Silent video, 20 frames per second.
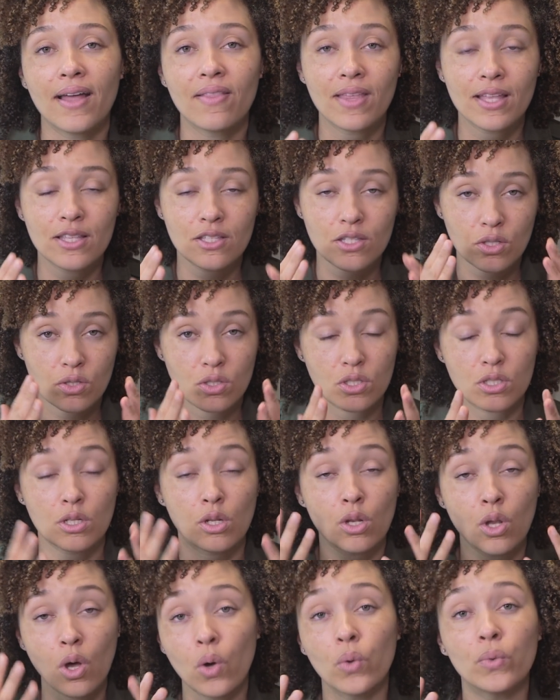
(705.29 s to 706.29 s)
then
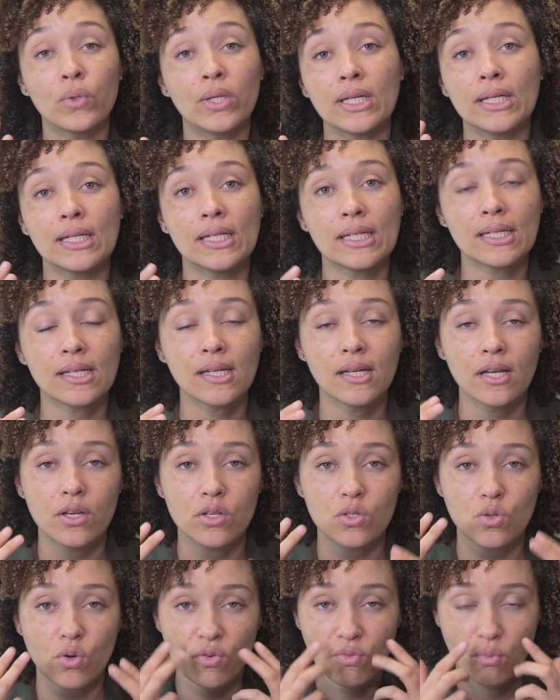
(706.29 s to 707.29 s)
slowly
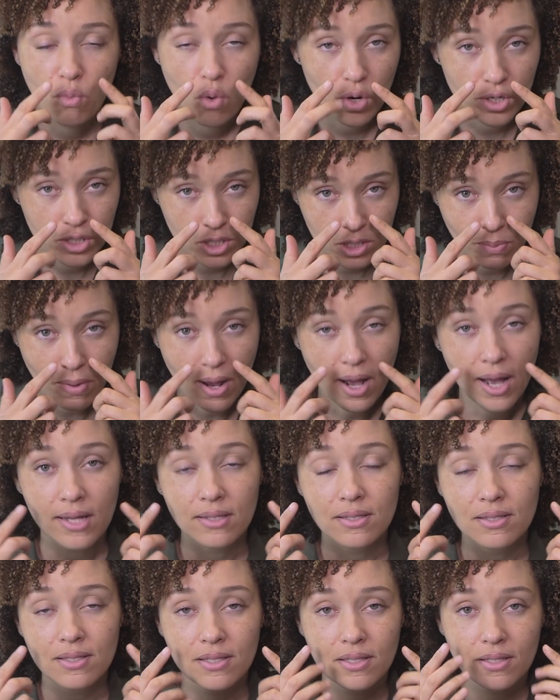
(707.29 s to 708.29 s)
sort of more
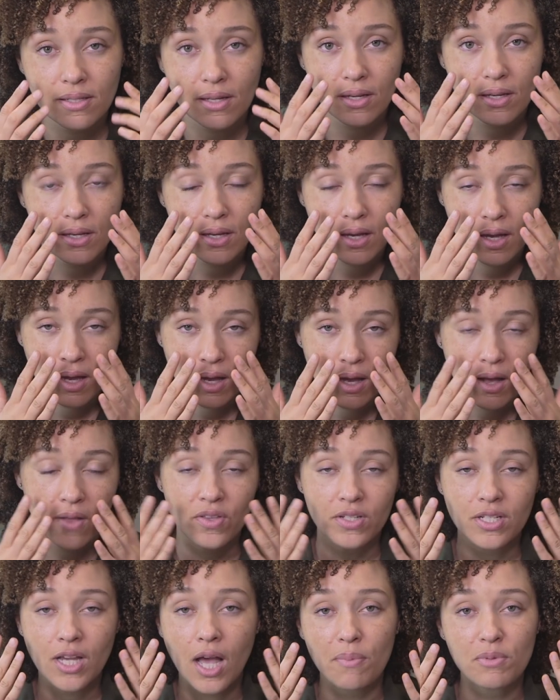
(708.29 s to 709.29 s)
spots on
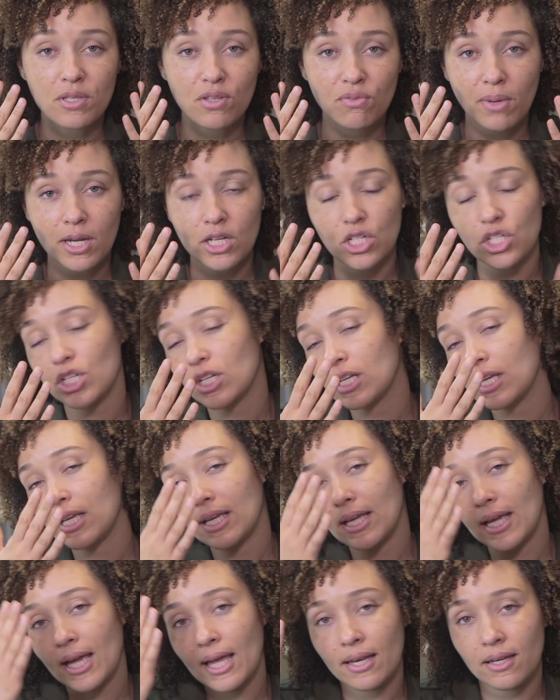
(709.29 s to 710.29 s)
the tops of my
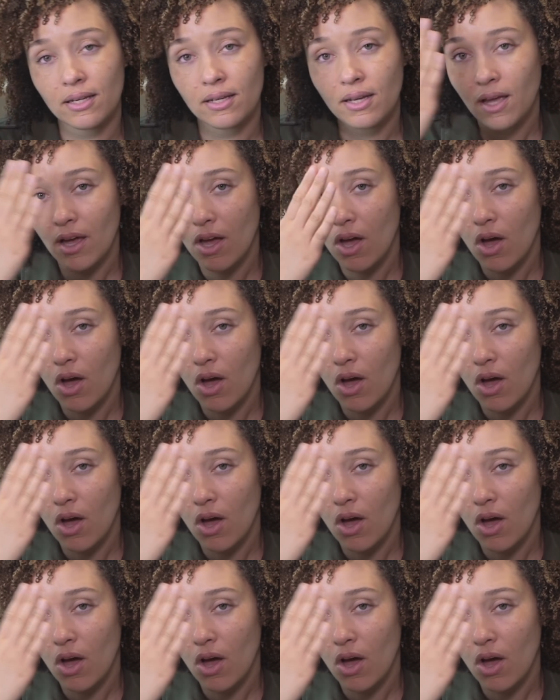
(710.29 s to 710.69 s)
cheek and